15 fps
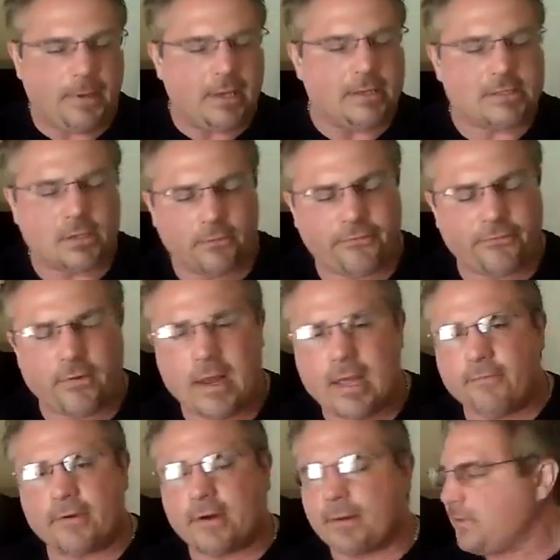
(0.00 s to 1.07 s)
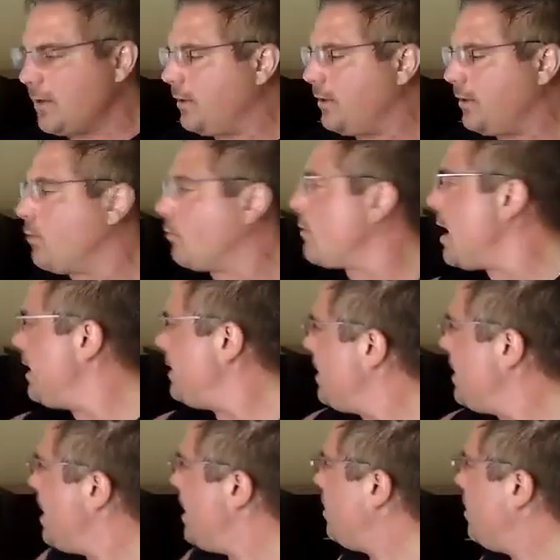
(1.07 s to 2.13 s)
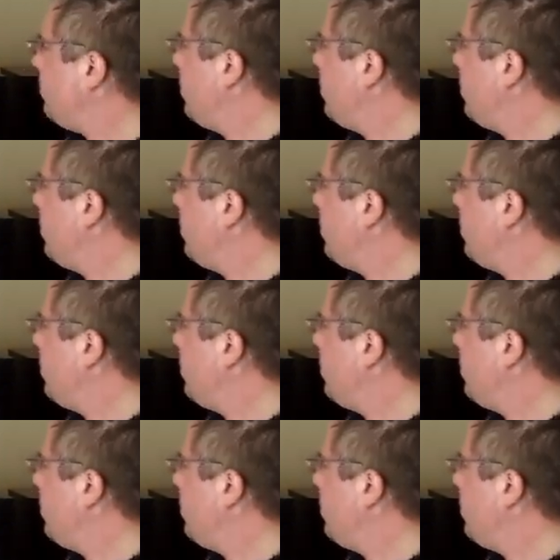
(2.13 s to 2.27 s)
being so afraid of it. I'm telling you right now,